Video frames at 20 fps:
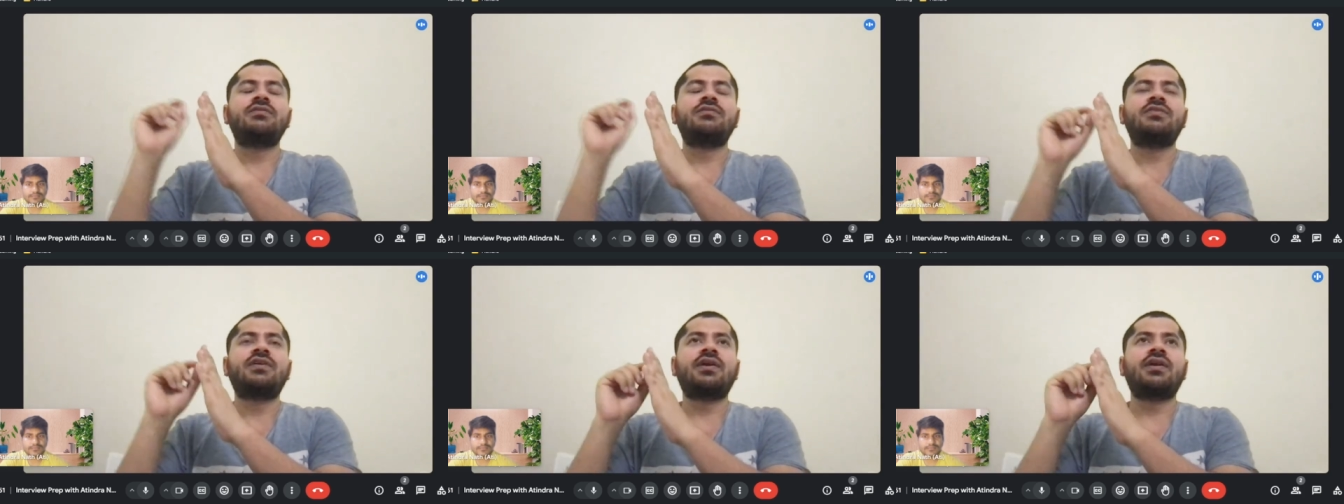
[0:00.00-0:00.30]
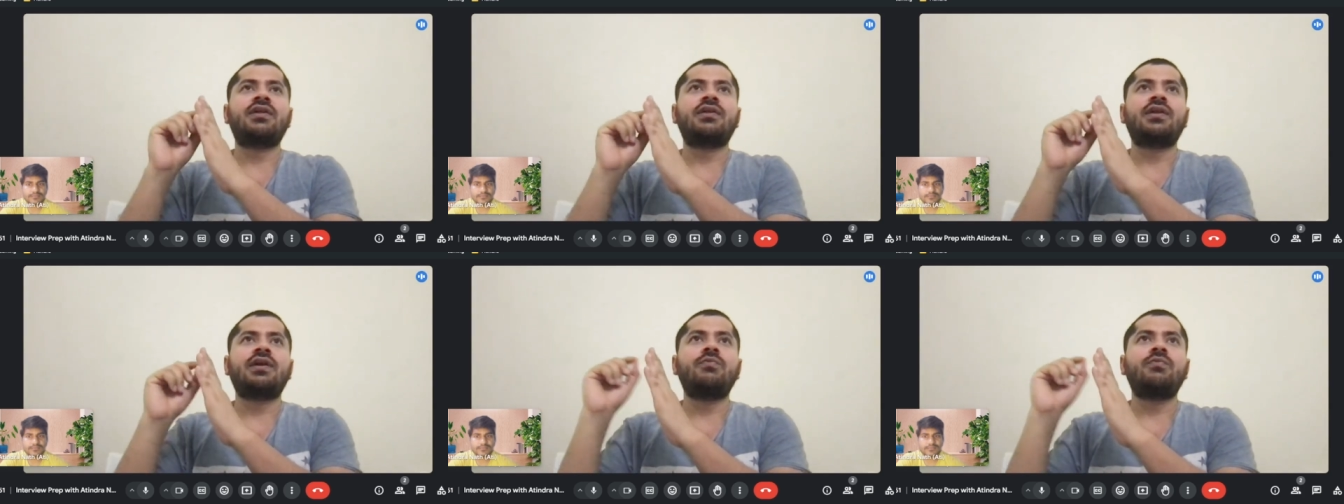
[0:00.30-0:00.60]

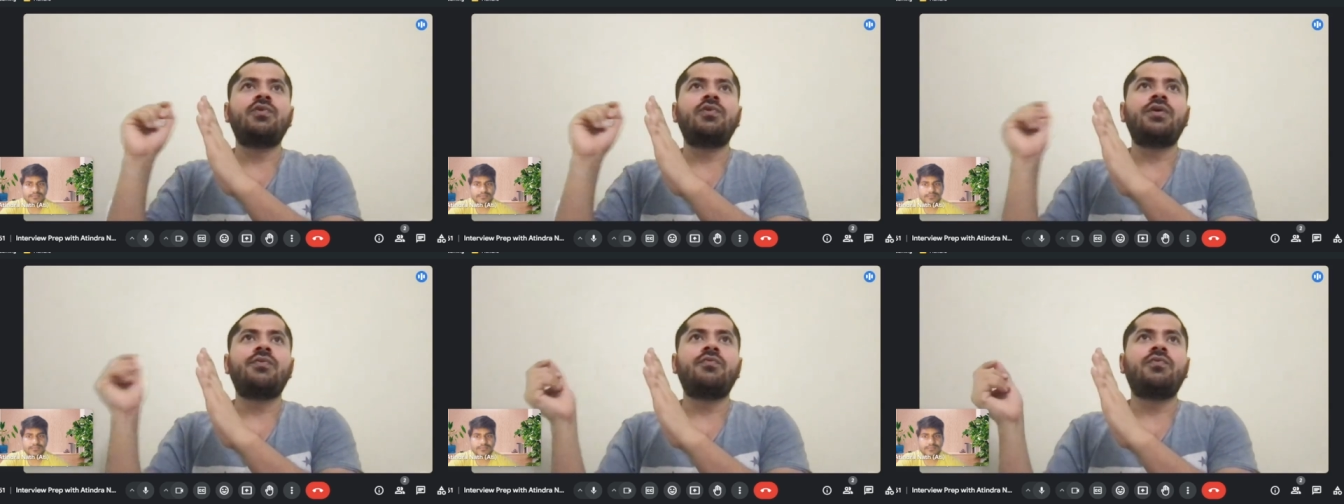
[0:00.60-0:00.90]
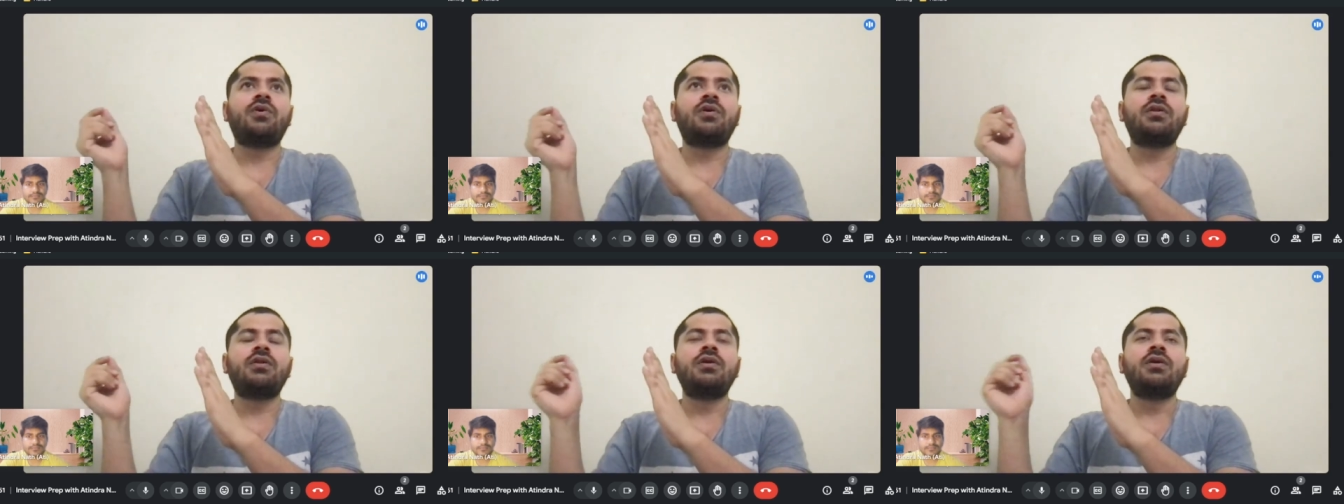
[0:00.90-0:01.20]
second time we have
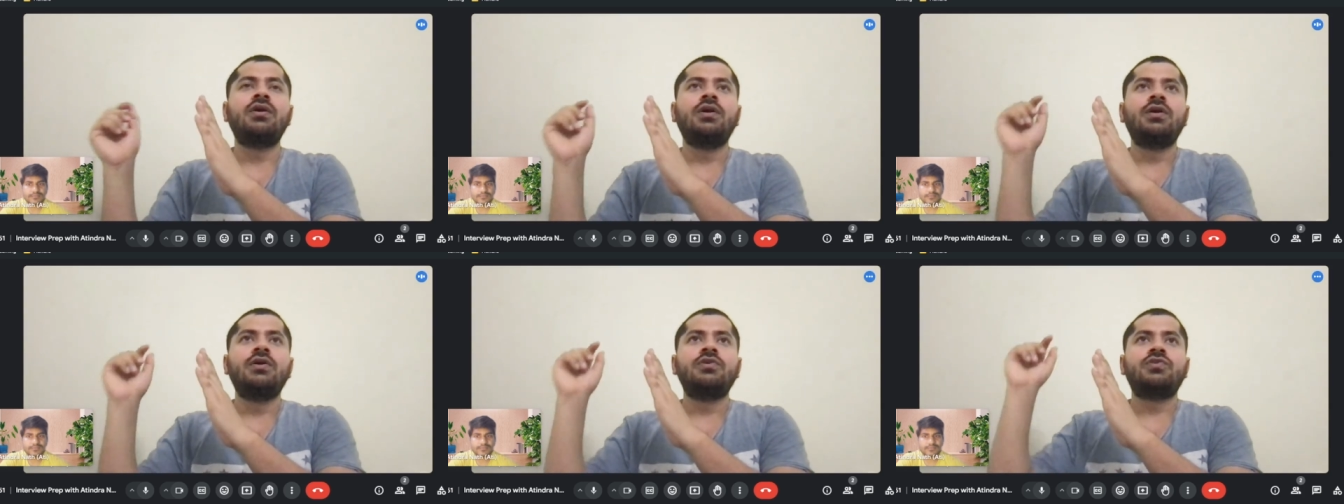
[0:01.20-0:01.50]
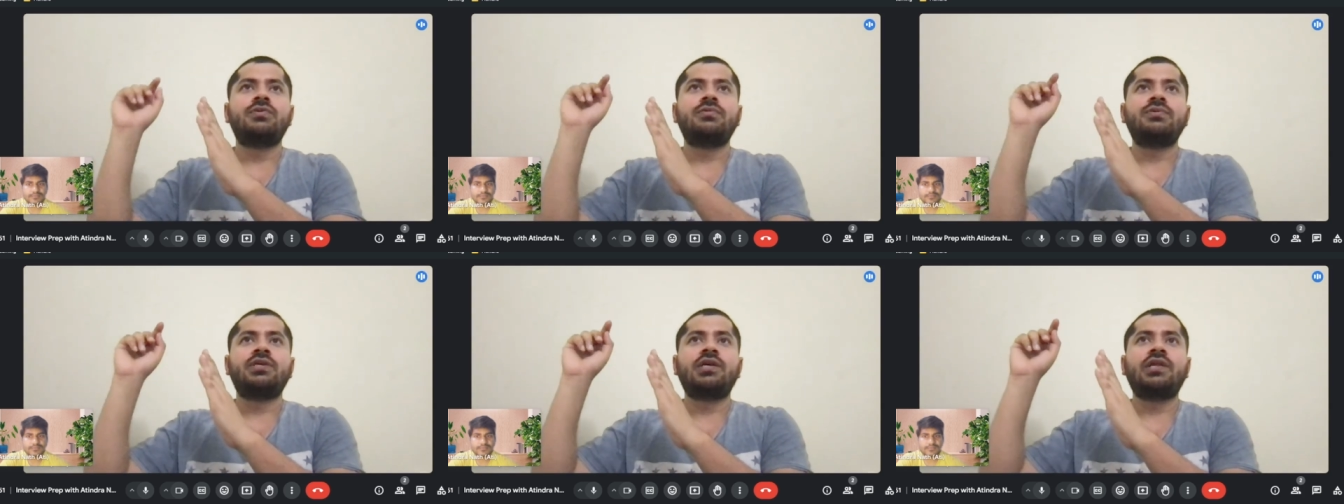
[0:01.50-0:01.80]
one.
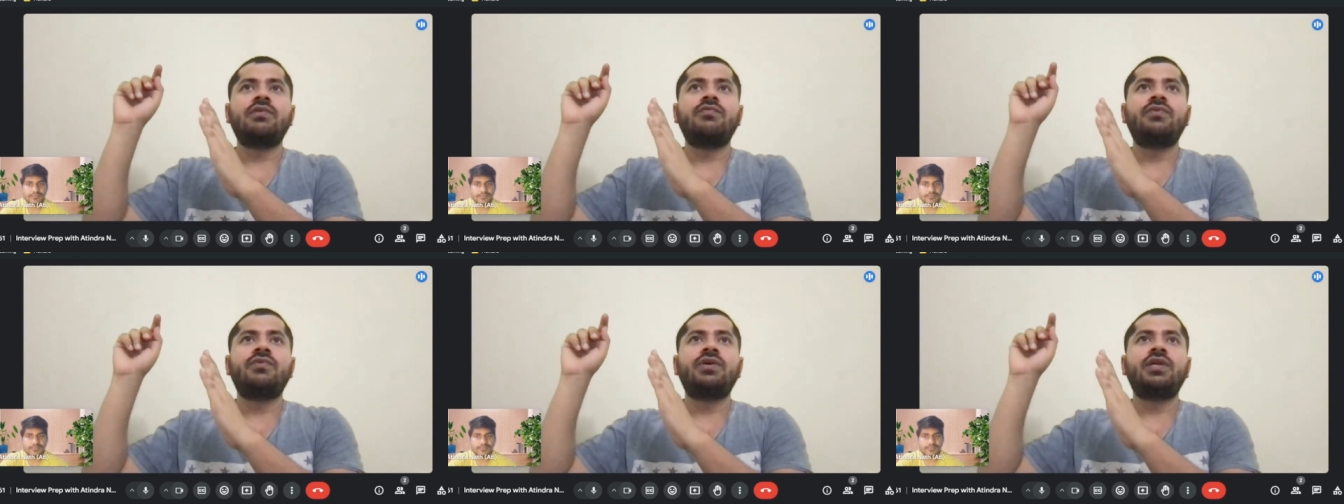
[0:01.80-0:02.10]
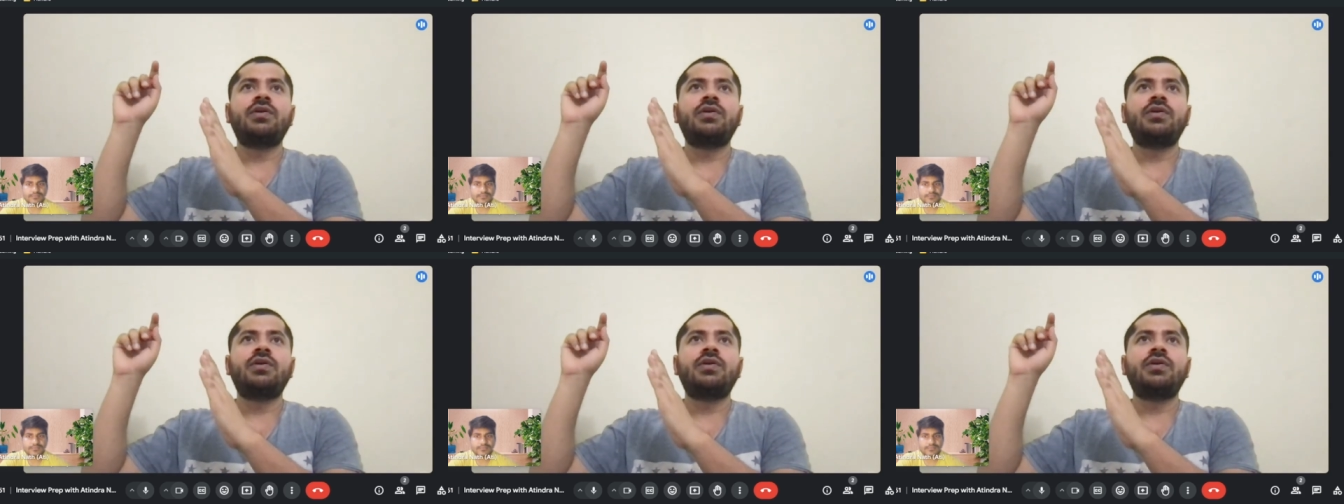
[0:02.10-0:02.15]
So basically we